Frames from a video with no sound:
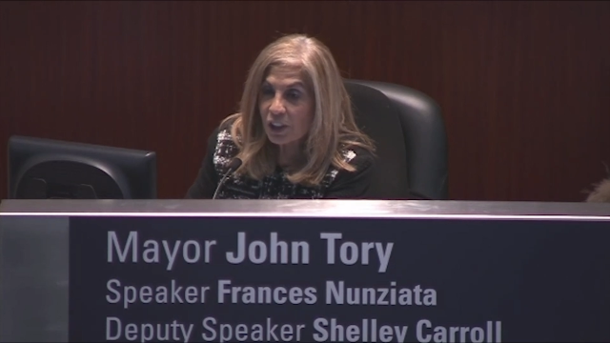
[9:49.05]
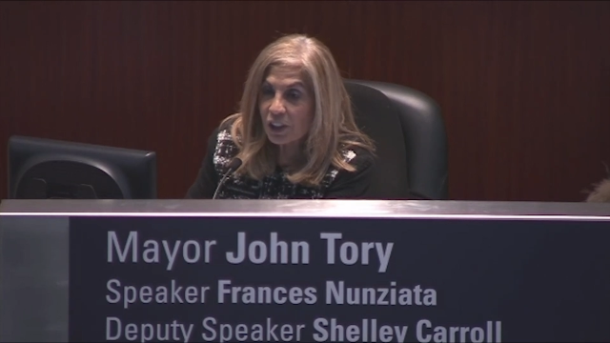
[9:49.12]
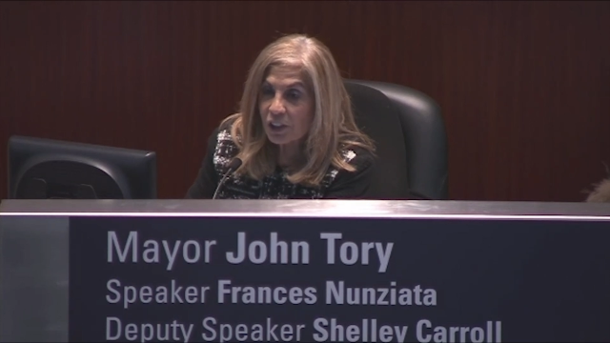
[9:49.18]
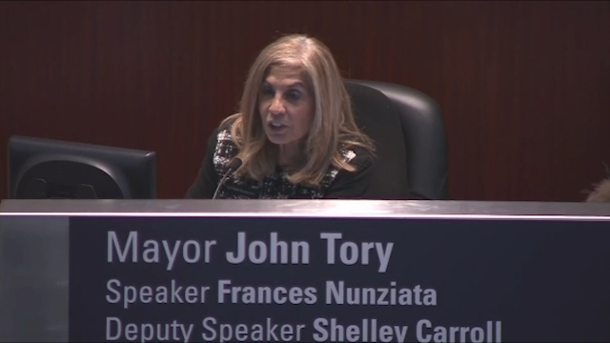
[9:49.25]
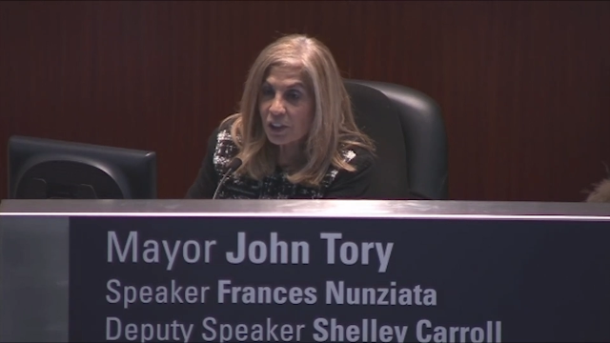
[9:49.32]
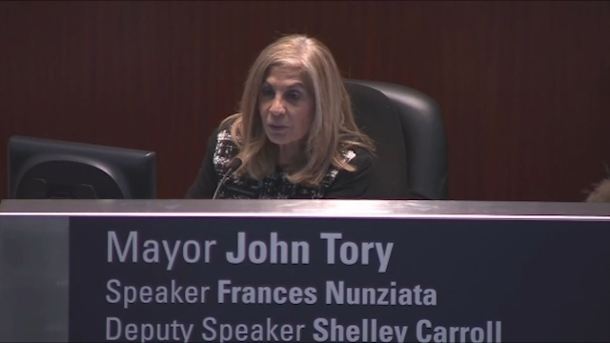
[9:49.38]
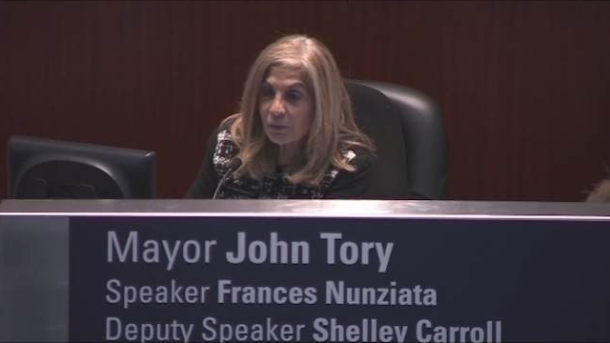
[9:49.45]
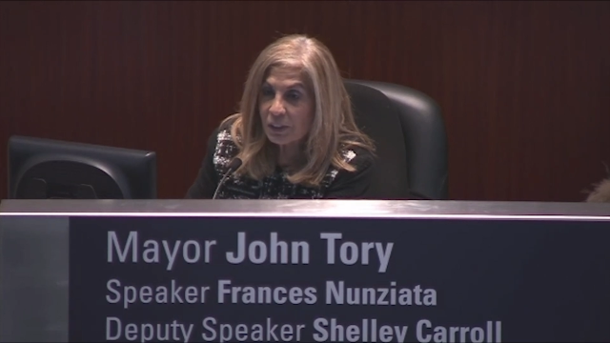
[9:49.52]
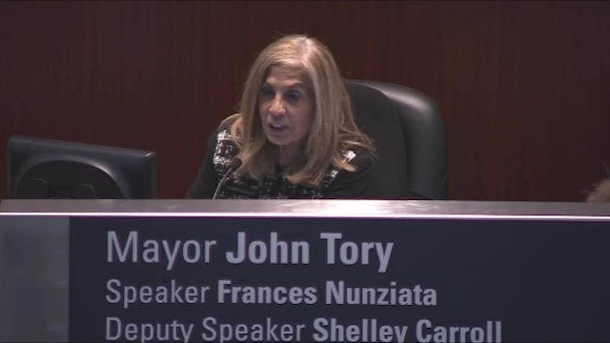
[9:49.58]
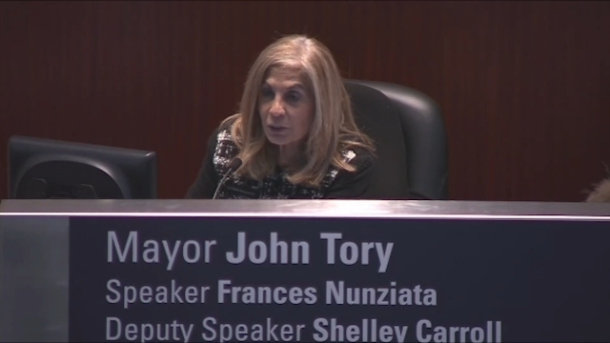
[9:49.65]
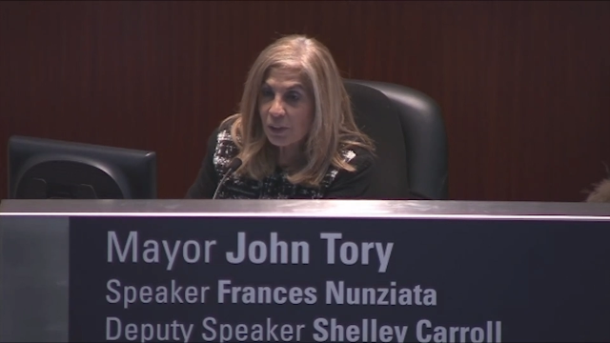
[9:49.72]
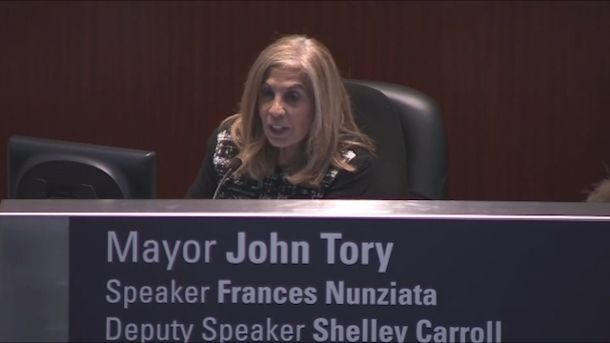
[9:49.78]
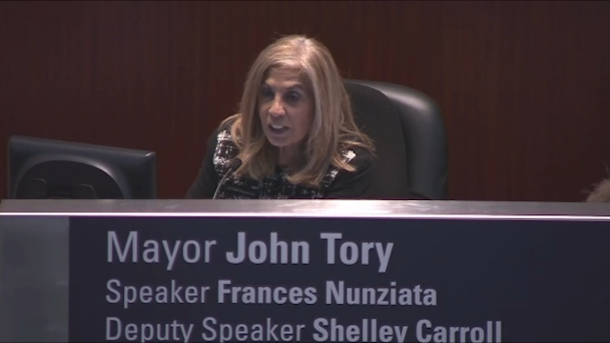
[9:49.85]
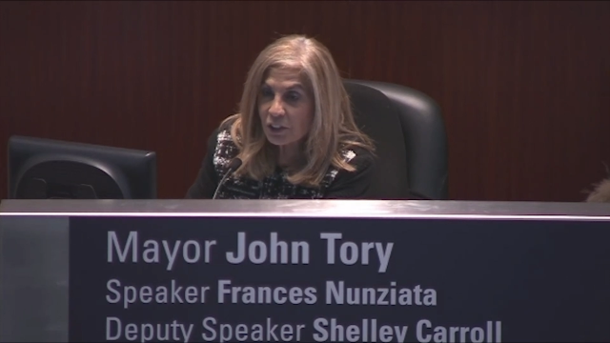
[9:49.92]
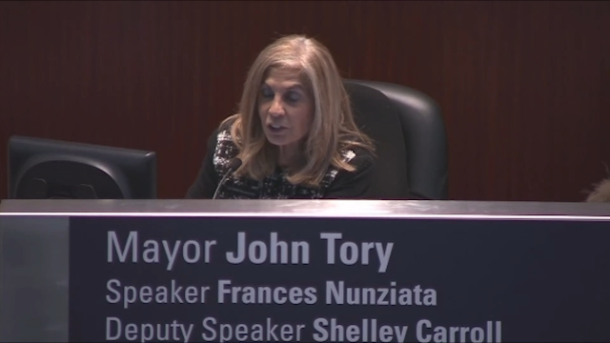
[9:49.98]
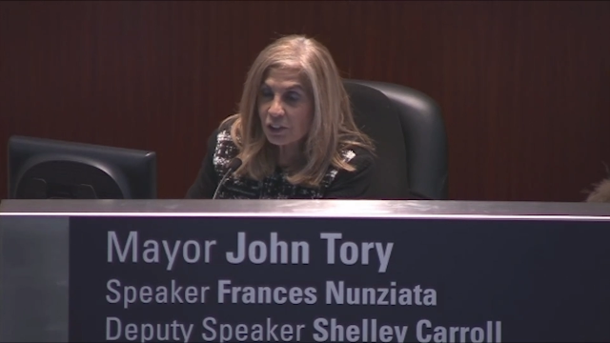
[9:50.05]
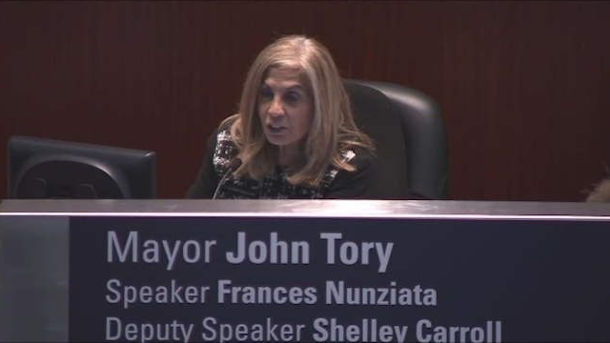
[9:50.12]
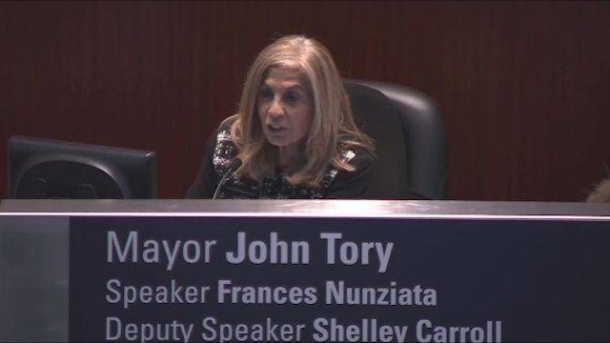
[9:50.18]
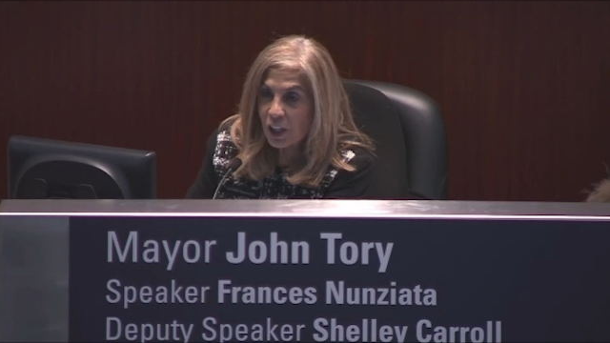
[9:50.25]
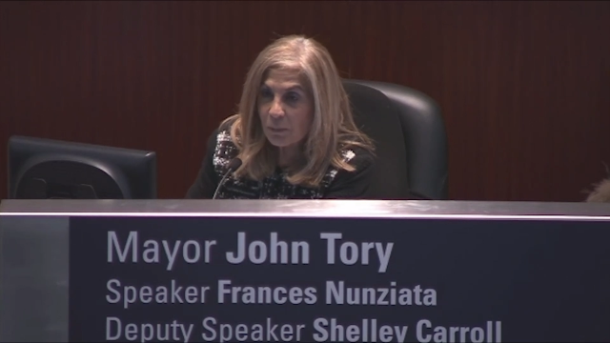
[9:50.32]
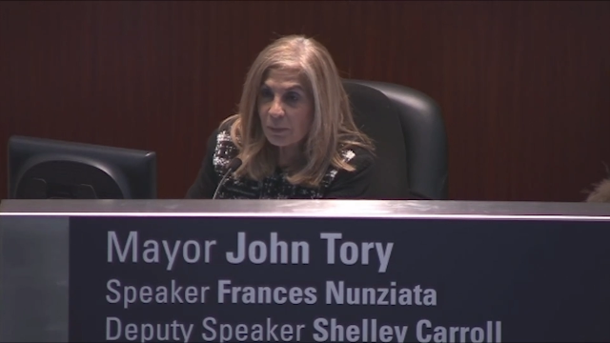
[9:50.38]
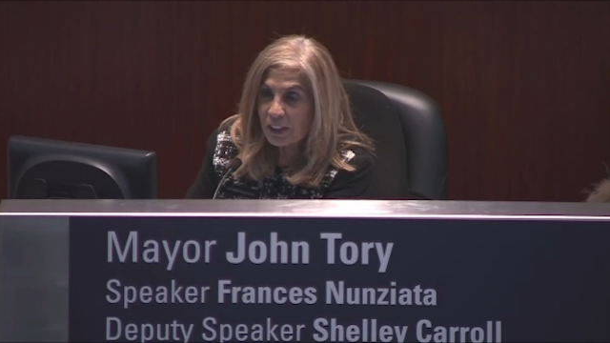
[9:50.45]
are you going to retract your
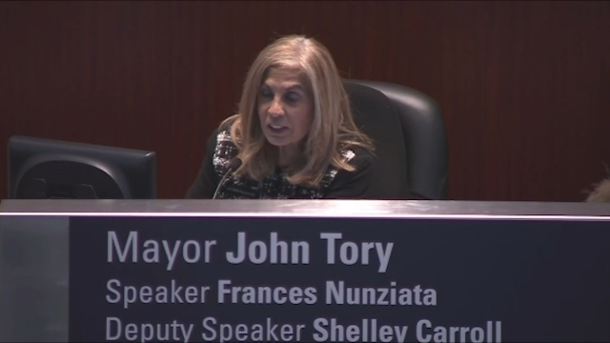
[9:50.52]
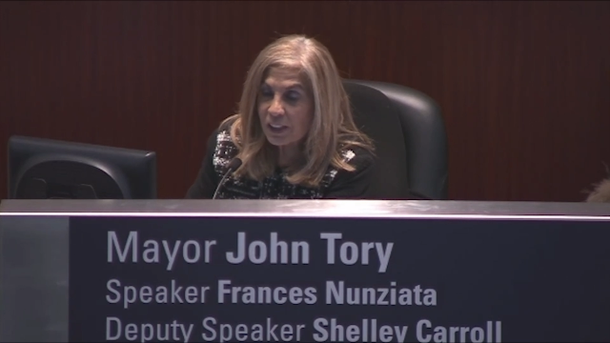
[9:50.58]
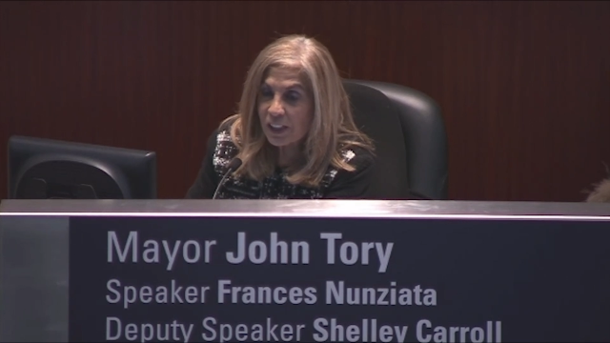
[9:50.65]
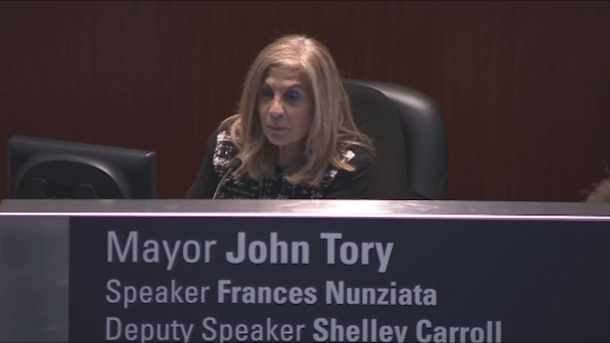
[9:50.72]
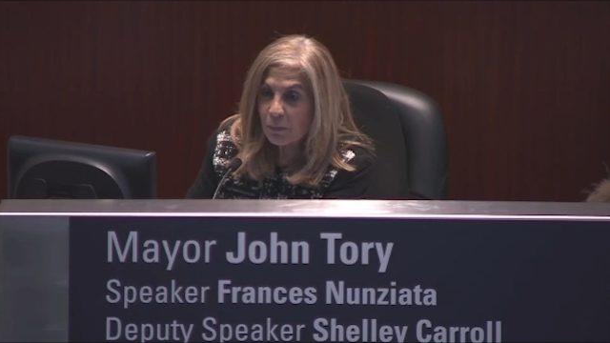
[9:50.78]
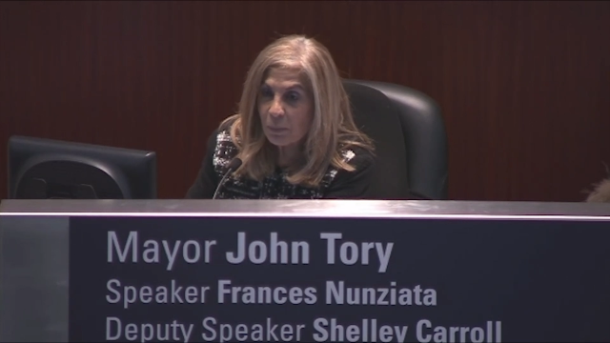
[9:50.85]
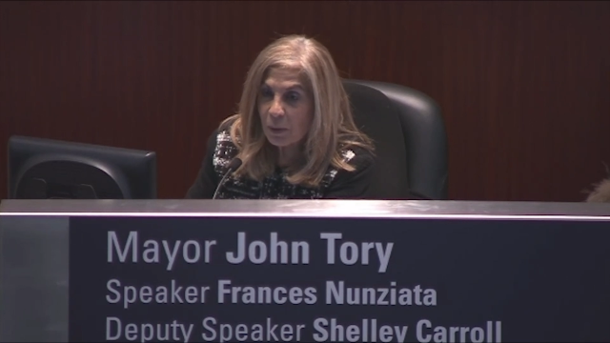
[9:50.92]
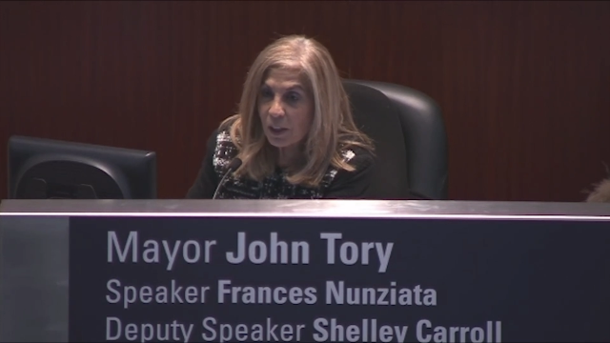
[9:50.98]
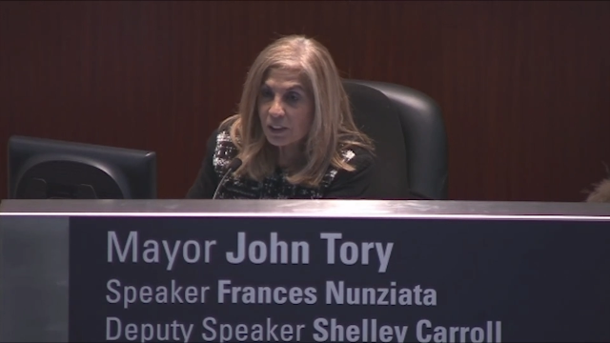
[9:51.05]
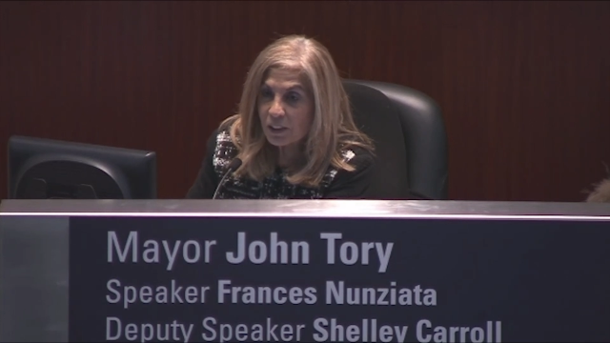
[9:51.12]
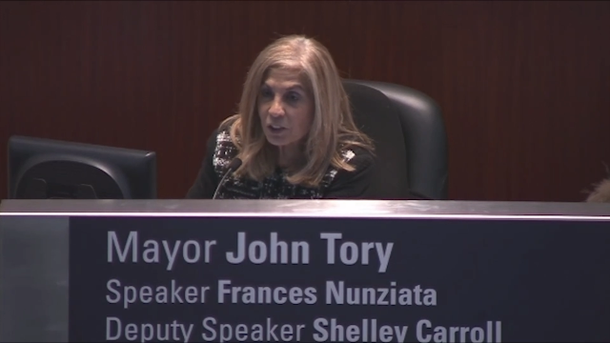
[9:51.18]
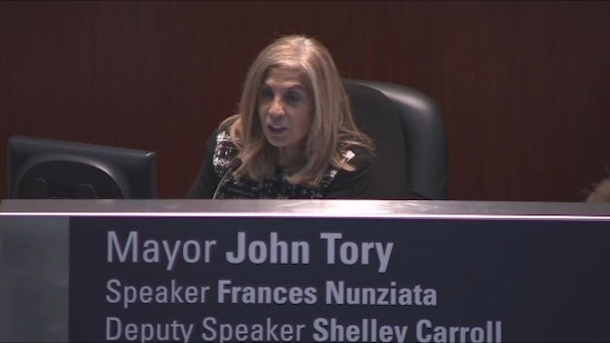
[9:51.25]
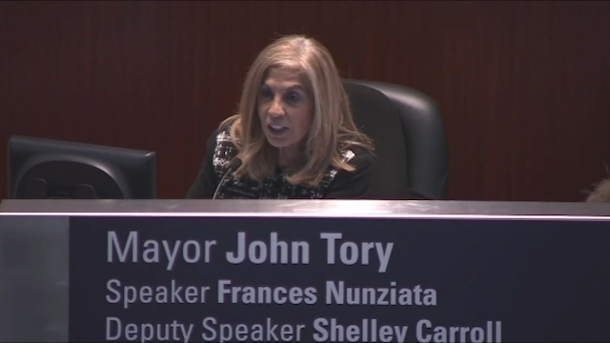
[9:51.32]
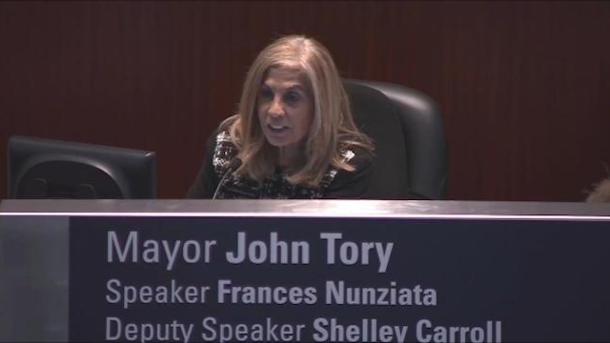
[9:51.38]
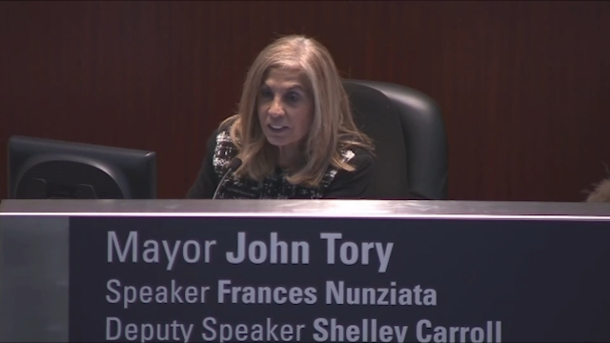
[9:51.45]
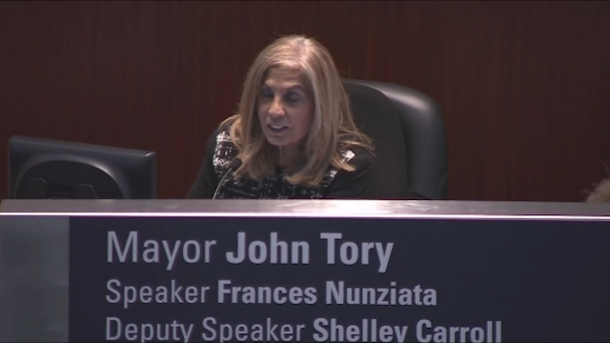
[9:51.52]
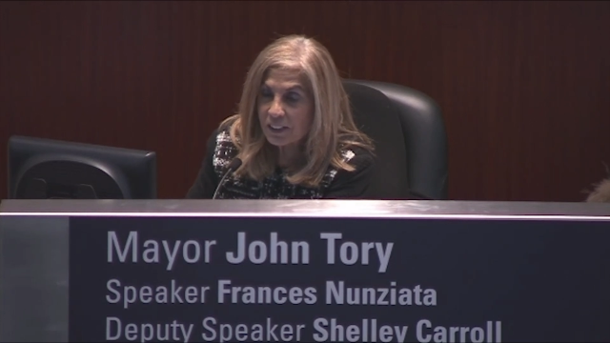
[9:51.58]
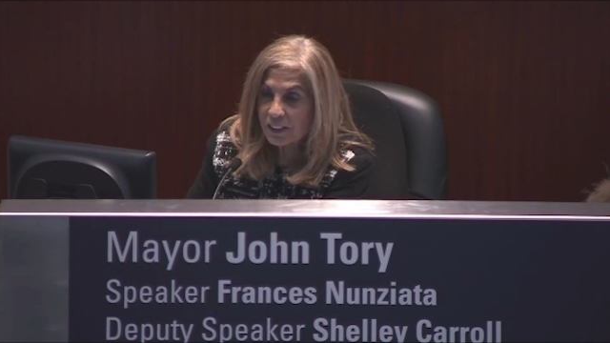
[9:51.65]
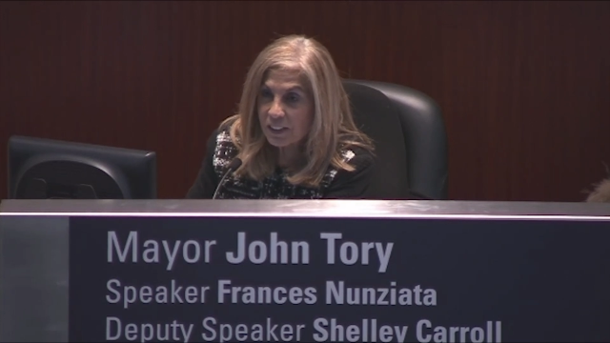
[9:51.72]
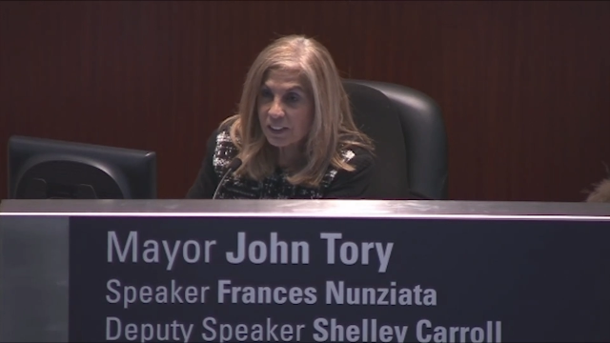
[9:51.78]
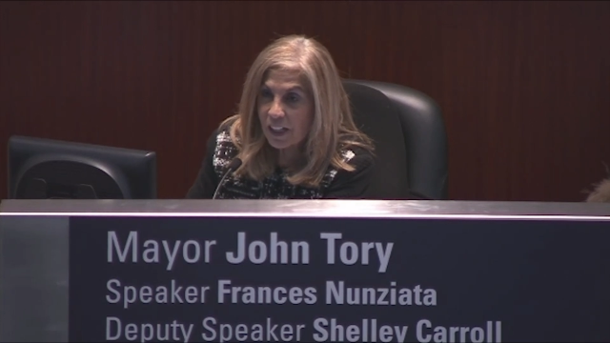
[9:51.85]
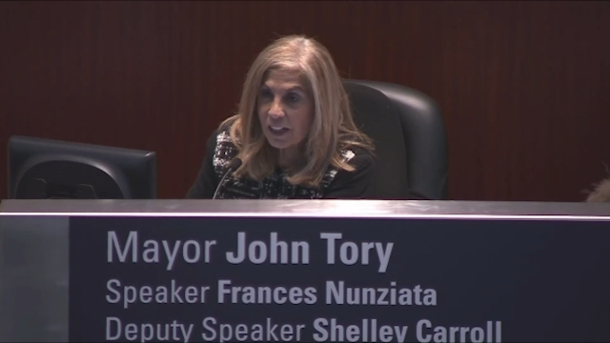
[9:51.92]
comments and apologize
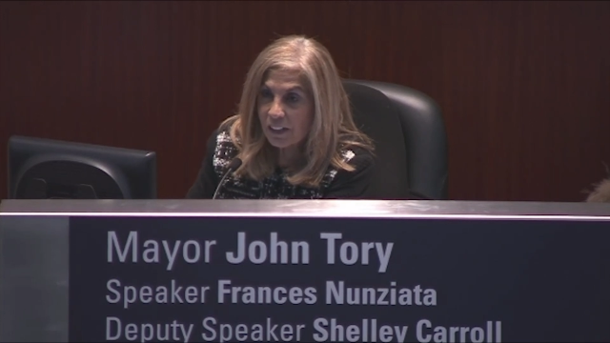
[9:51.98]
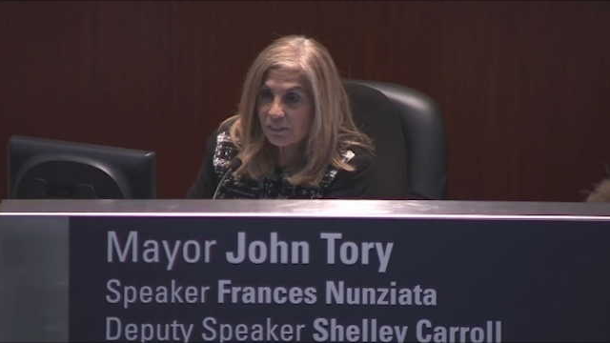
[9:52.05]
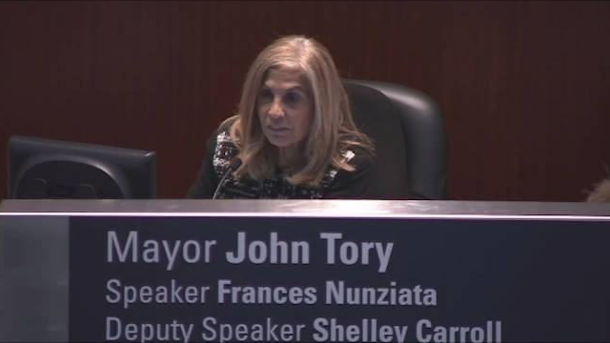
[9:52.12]
to staff?